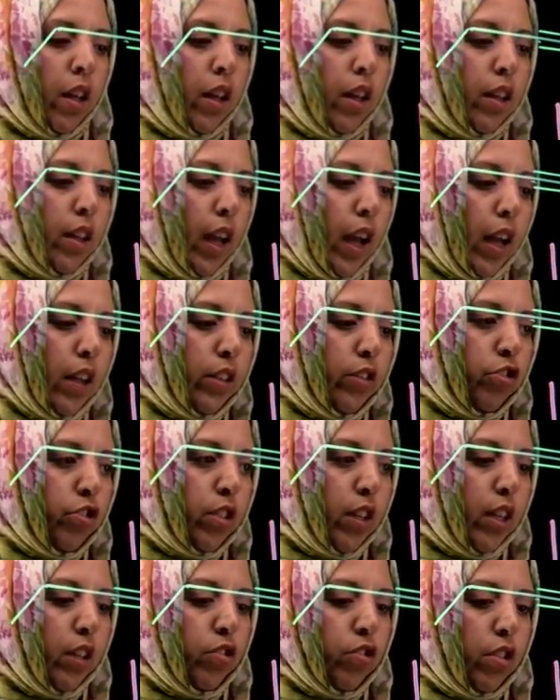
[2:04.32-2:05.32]
In
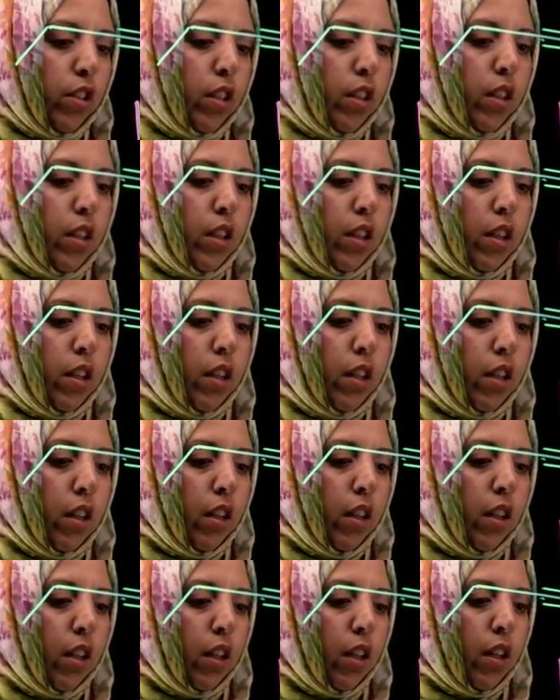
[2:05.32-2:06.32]
halogenation,
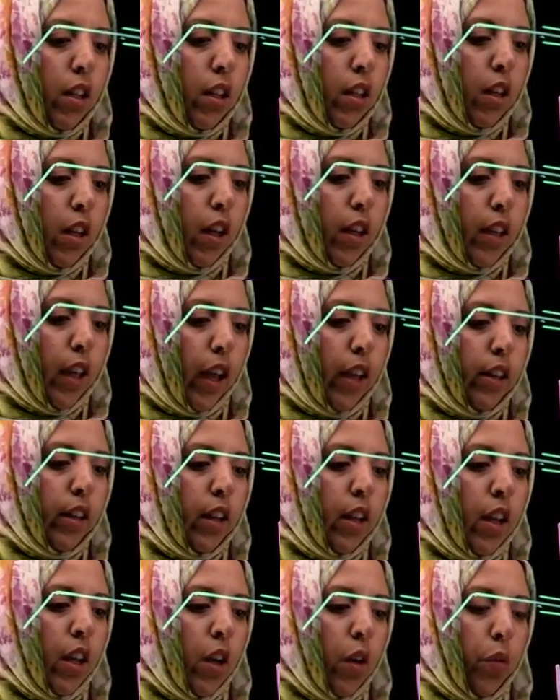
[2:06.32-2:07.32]
again,
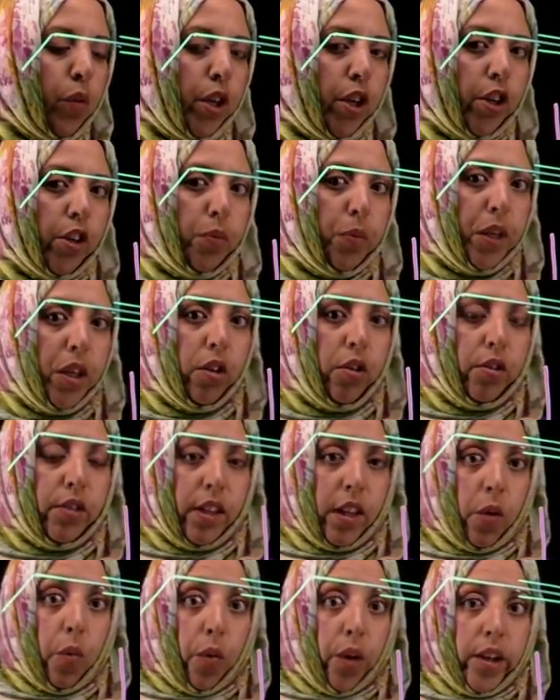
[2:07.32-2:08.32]
we could be
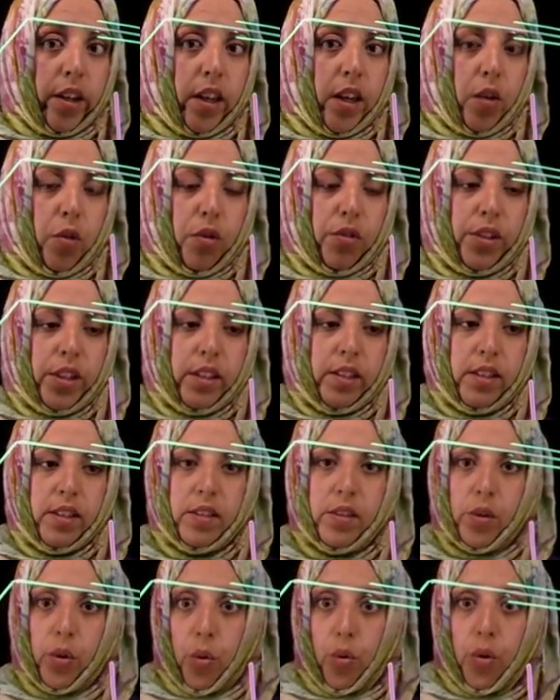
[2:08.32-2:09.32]
using one
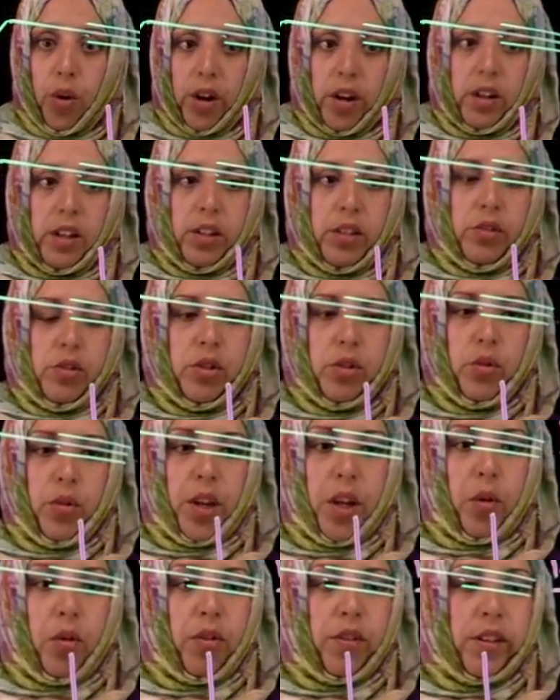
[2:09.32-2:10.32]
equivalence or two
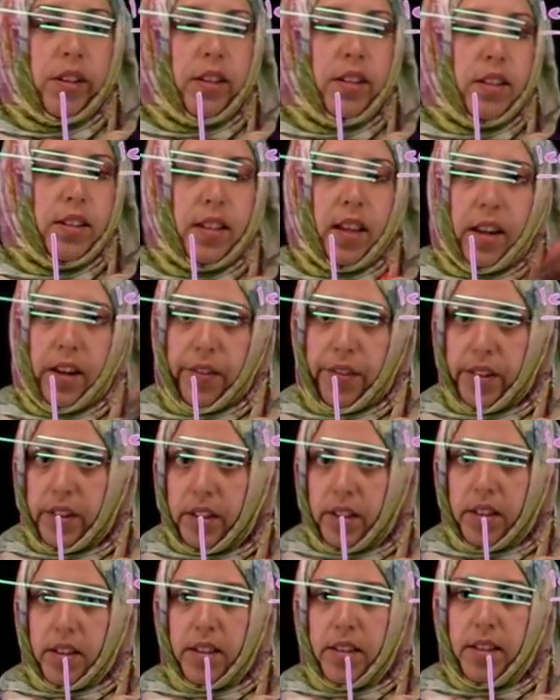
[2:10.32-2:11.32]
equivalents. And if it
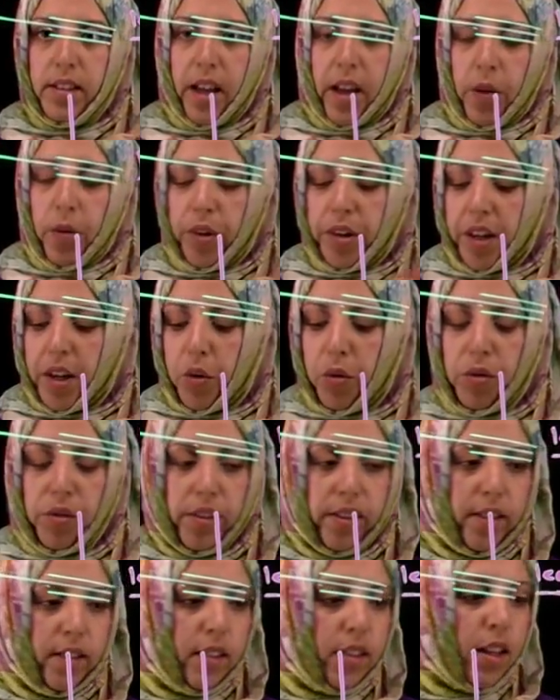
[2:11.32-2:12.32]
doesn't say one
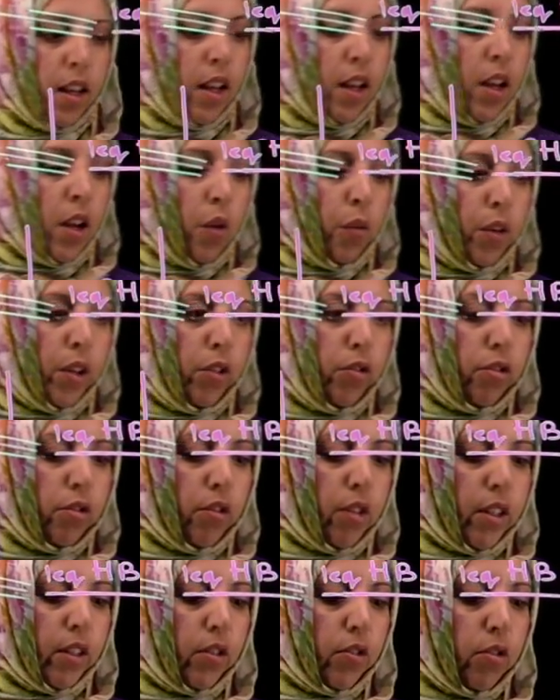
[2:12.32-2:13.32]
equivalence, we
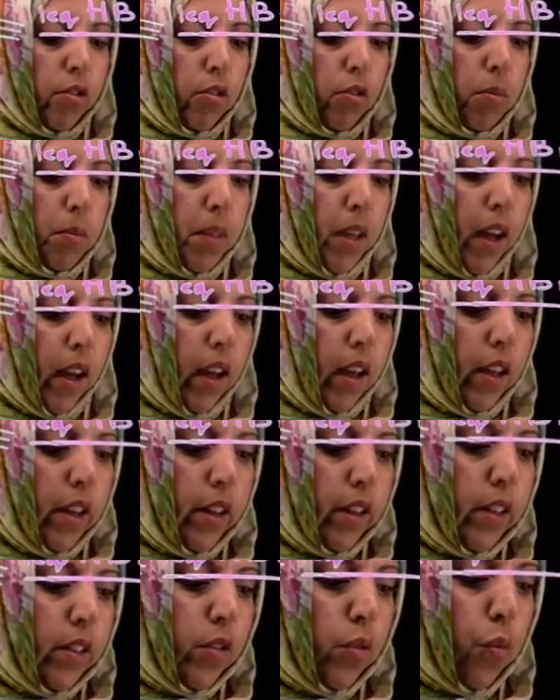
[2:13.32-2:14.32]
do assume that it
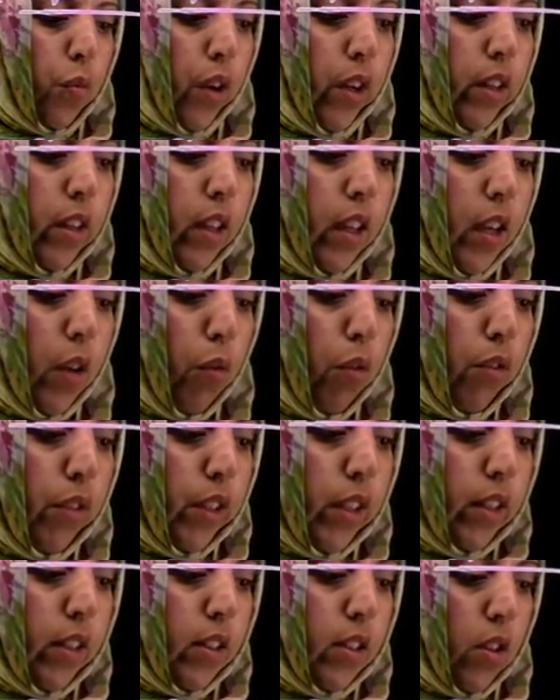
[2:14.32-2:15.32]
is one
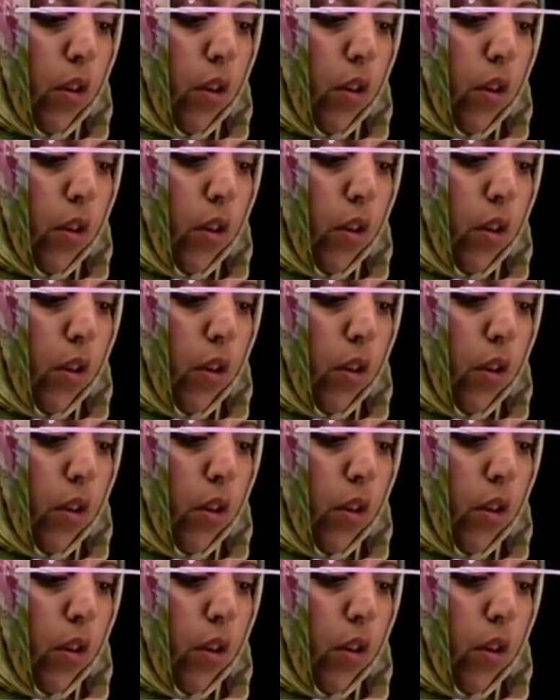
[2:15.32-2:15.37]
equivalence.